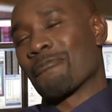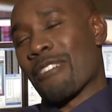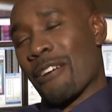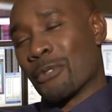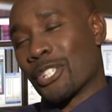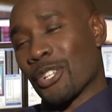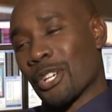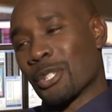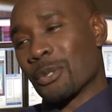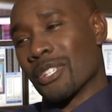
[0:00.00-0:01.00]
Right. We
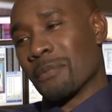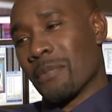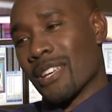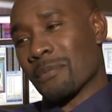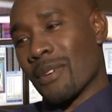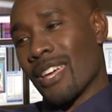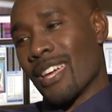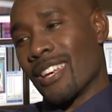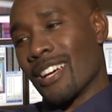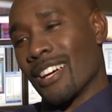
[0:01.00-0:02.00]
start shooting The Best
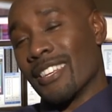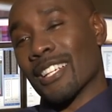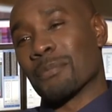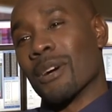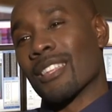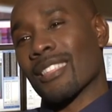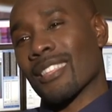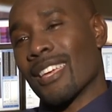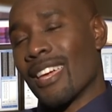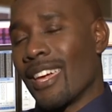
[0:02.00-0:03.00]
Man next month.
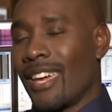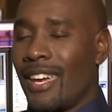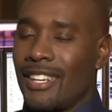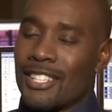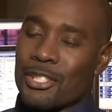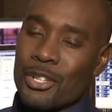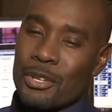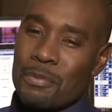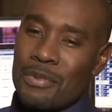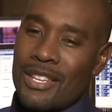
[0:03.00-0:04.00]
And it's going
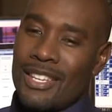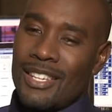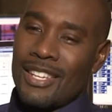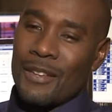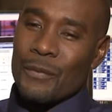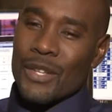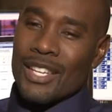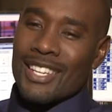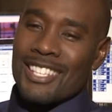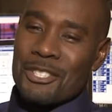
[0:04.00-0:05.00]
to be...
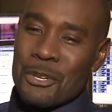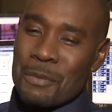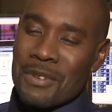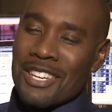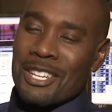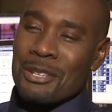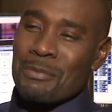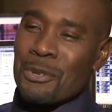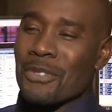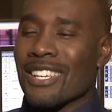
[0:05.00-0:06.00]
It's going to be a good
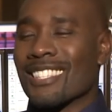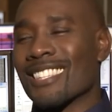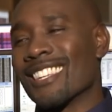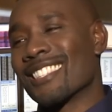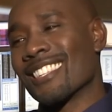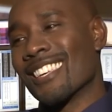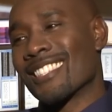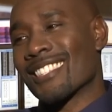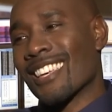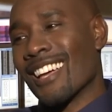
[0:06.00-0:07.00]
movie. It's
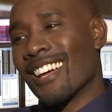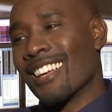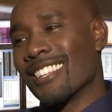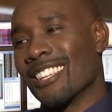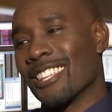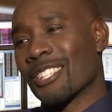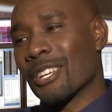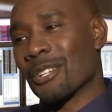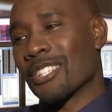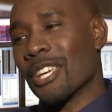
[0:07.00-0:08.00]

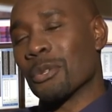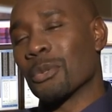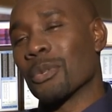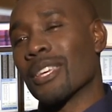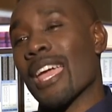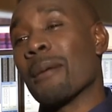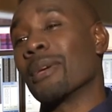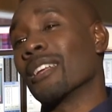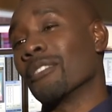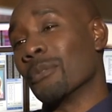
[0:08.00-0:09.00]
going to take you through the
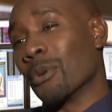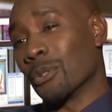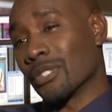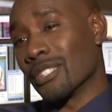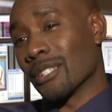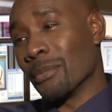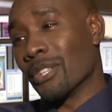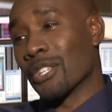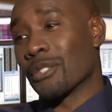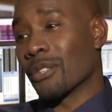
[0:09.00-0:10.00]
gamut of emotions. I mean,
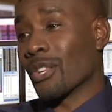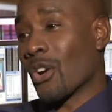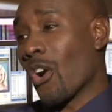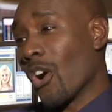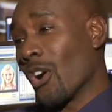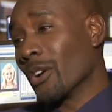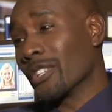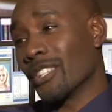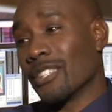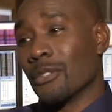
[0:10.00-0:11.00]
The Call,
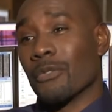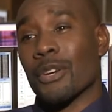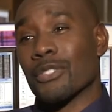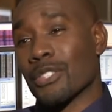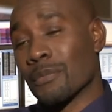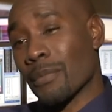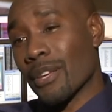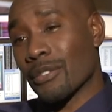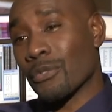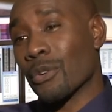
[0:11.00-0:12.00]
you're very
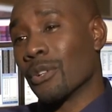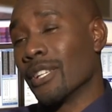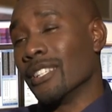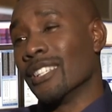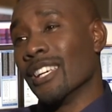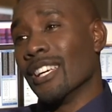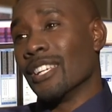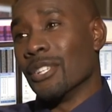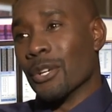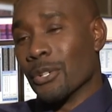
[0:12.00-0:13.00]
suspenseful, and
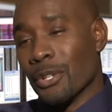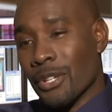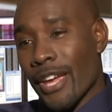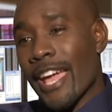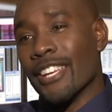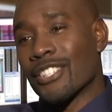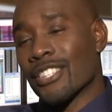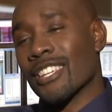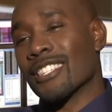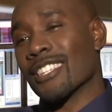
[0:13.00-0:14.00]
you know you're
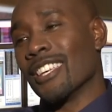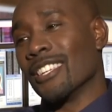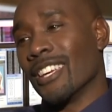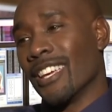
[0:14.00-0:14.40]
anxious and